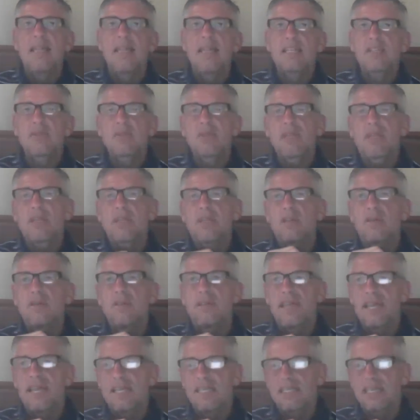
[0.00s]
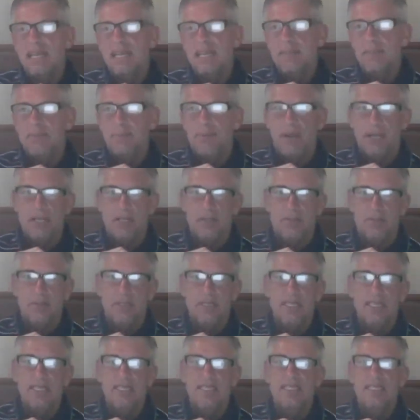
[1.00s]
This would include things like press
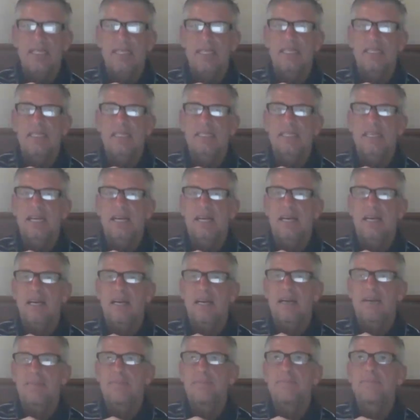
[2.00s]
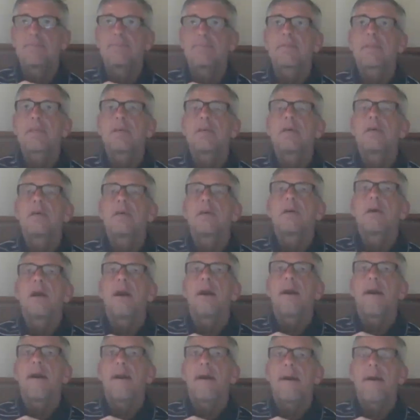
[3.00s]
releases, annual
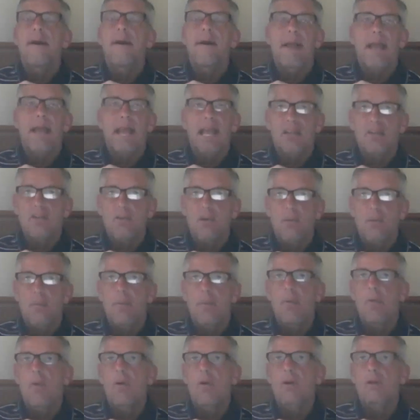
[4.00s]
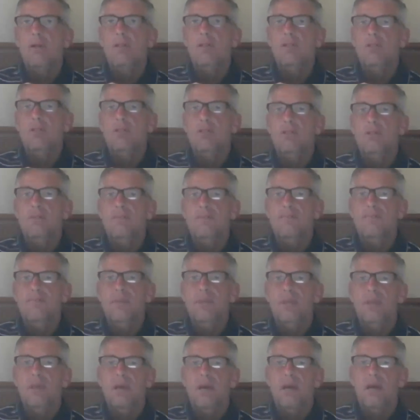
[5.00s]
reports,
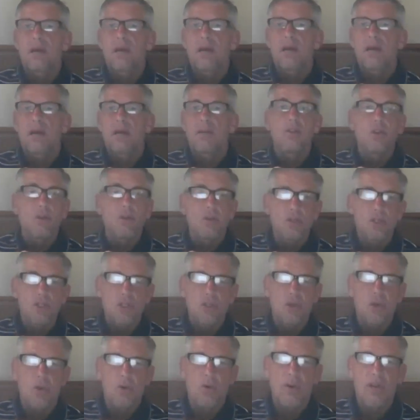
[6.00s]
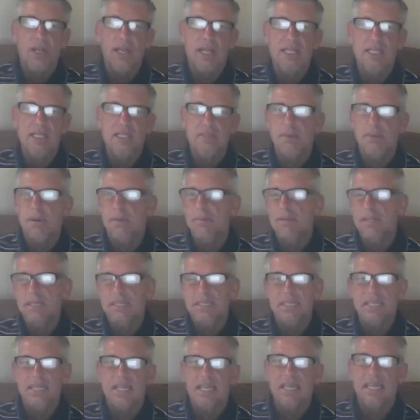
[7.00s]
news stories,
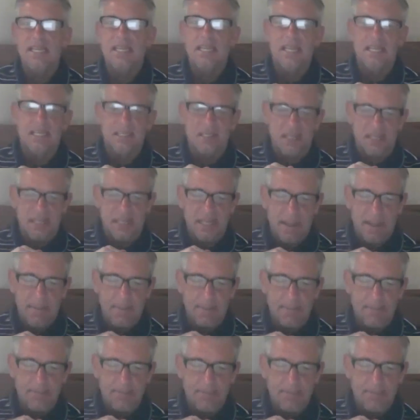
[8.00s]
publicity, things like that.